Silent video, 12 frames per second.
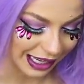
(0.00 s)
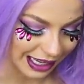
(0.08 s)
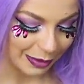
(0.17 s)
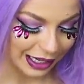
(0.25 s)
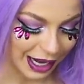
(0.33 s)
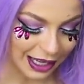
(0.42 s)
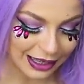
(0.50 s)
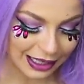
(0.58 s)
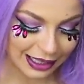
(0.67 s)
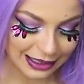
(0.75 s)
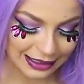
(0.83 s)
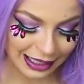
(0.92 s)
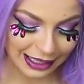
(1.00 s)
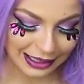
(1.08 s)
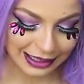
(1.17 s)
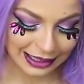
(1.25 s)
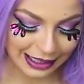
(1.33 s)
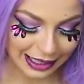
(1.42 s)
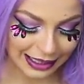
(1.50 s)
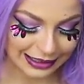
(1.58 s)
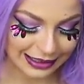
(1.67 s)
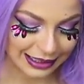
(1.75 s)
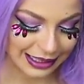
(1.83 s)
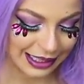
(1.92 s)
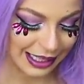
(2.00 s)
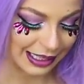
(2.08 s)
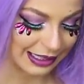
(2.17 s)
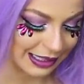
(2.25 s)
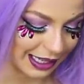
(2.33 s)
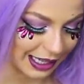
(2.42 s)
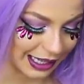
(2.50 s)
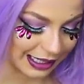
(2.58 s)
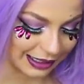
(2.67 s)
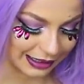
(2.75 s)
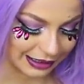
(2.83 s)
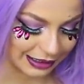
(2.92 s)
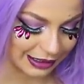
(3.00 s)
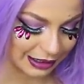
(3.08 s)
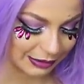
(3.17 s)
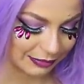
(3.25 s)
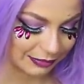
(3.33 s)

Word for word: but I think it's like classy and elegant.